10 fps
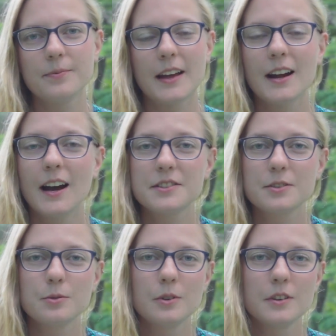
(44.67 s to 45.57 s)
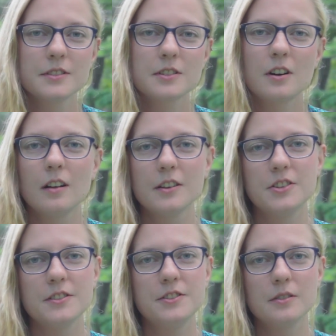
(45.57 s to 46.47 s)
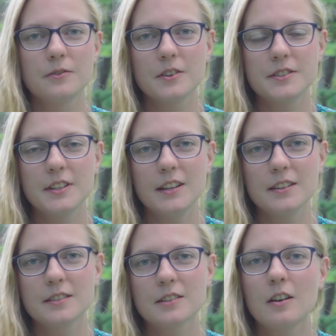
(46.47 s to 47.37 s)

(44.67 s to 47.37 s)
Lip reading: at high schools, colleges, universities,